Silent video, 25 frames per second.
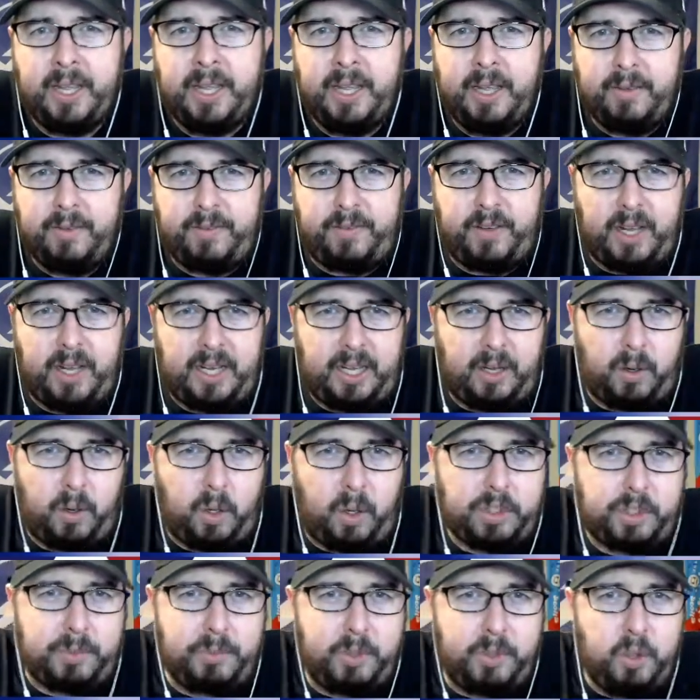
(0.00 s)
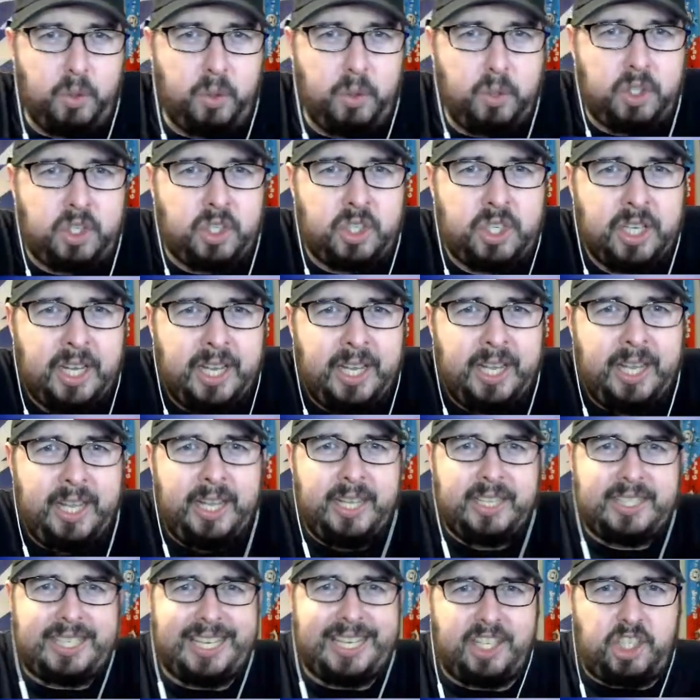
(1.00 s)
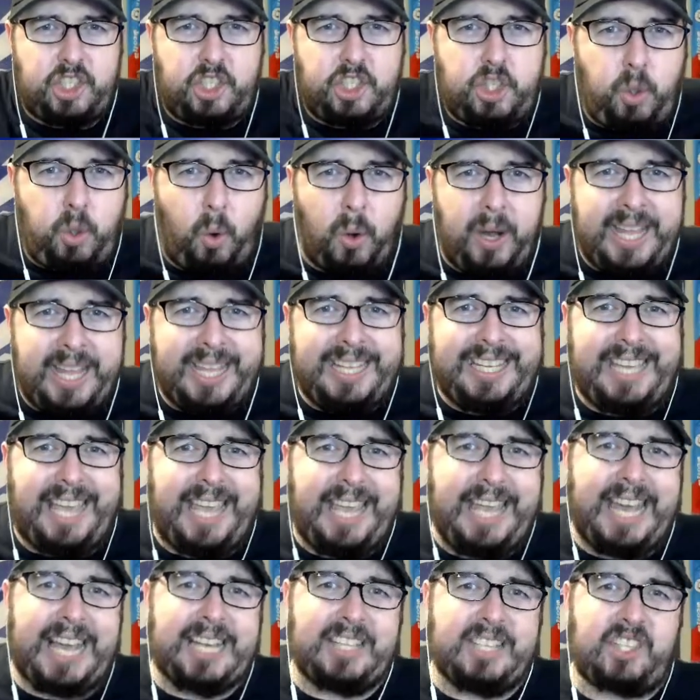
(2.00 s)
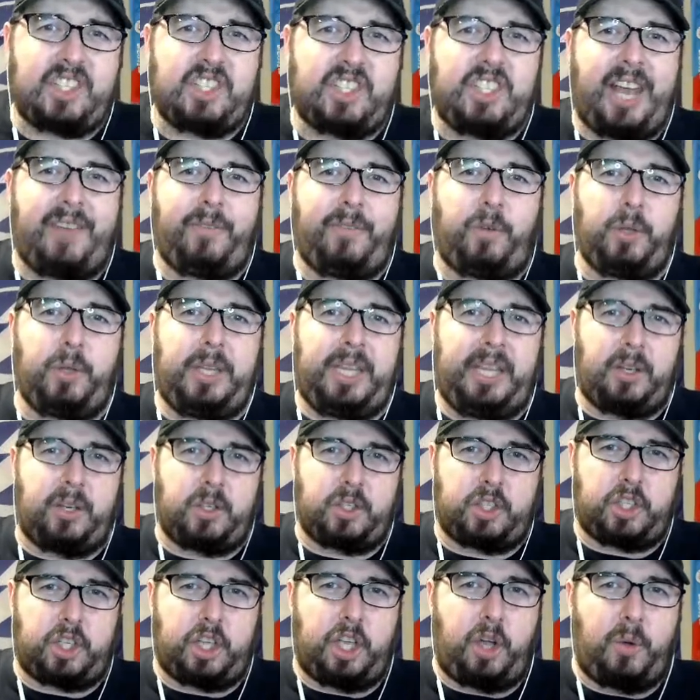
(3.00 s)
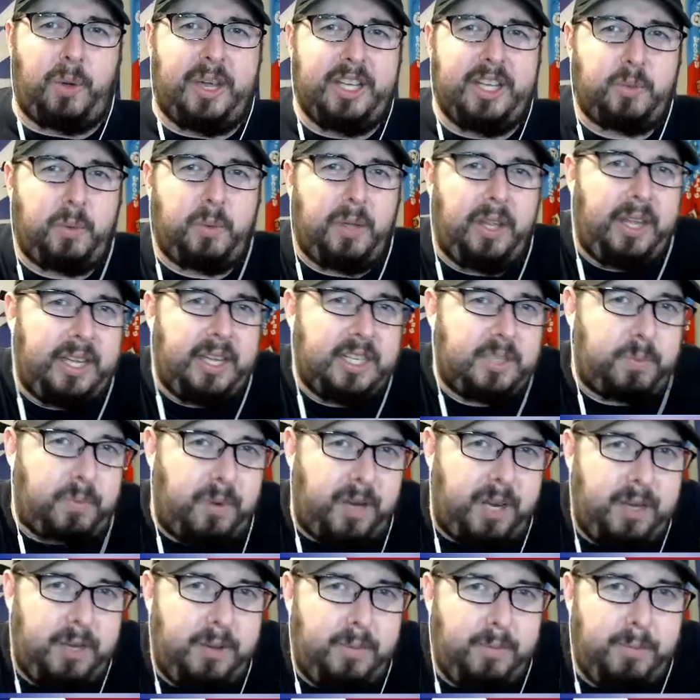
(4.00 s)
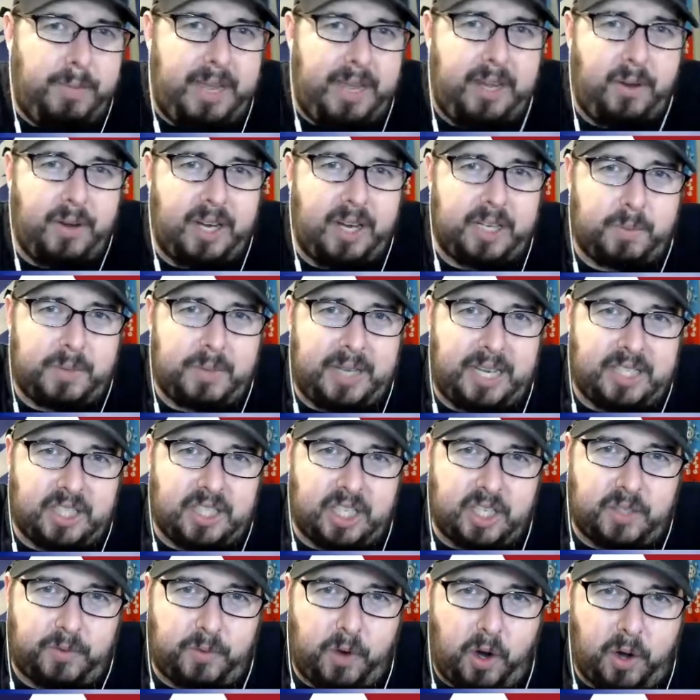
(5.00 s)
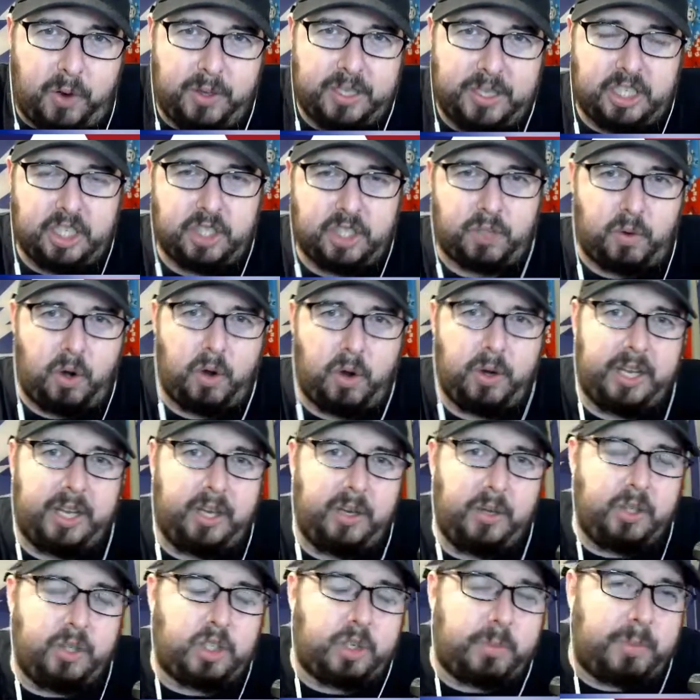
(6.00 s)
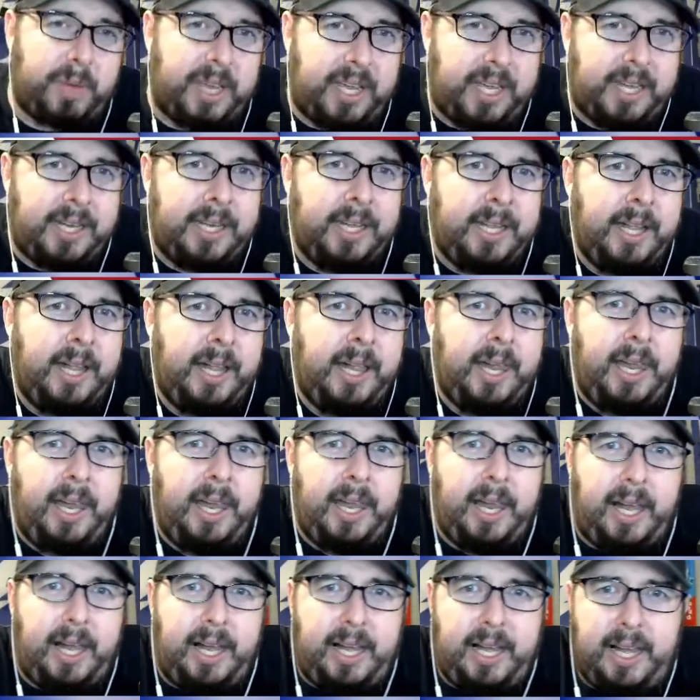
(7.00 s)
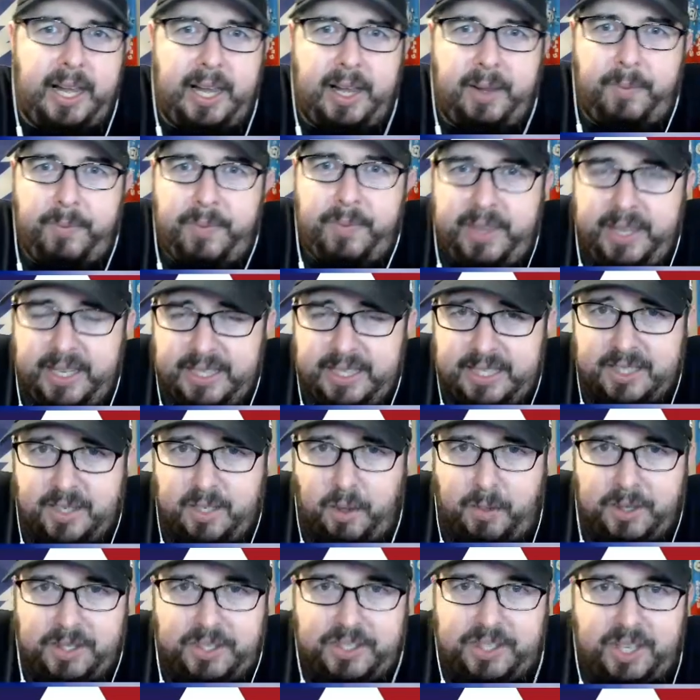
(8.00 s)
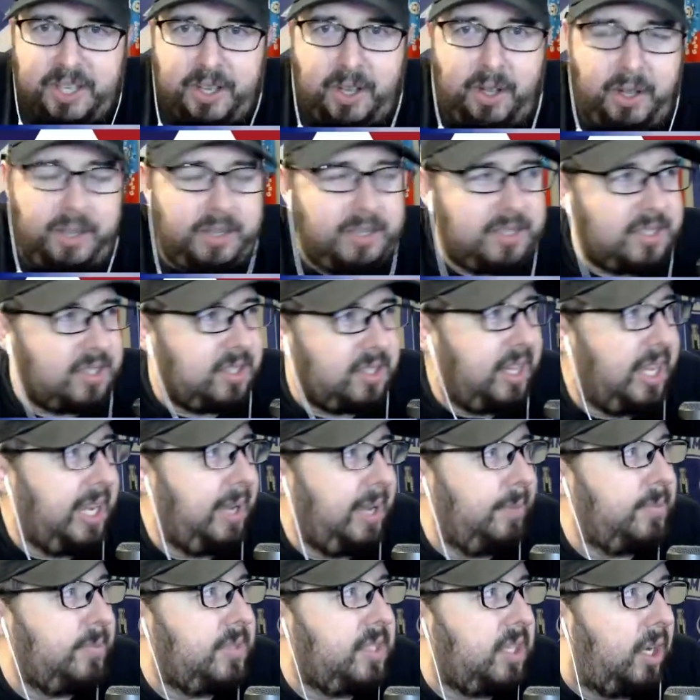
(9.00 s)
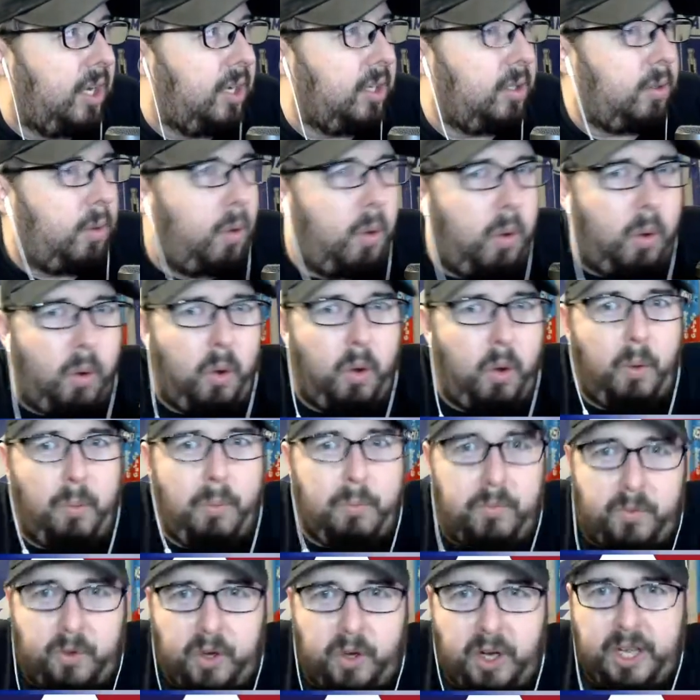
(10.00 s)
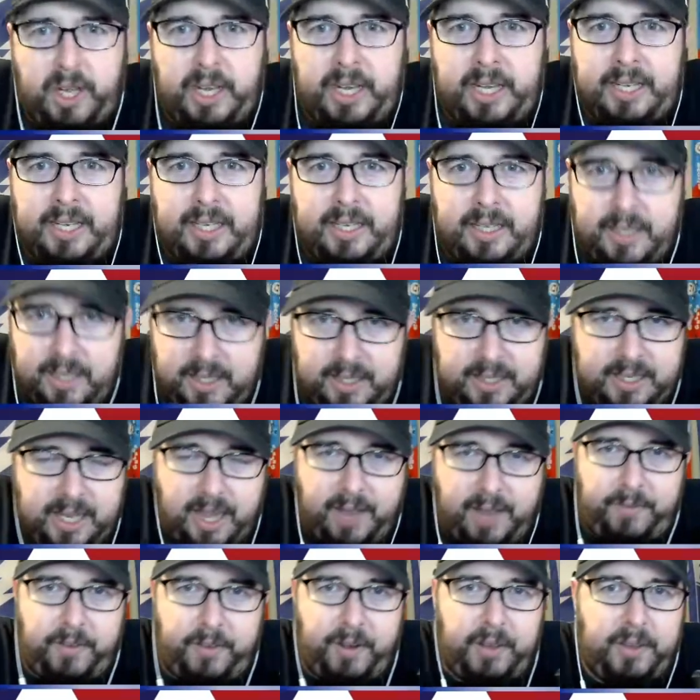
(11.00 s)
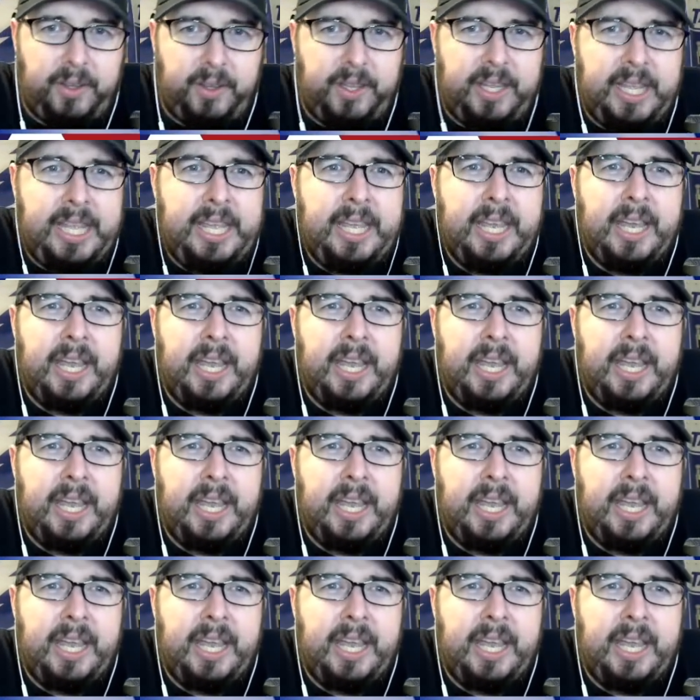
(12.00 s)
fucking awesome dudes. Since joining Chaos several years ago, has Will Ospreay met your expectations as far as he's grown in New Japan? This is almost a slam dunk home run, definitely.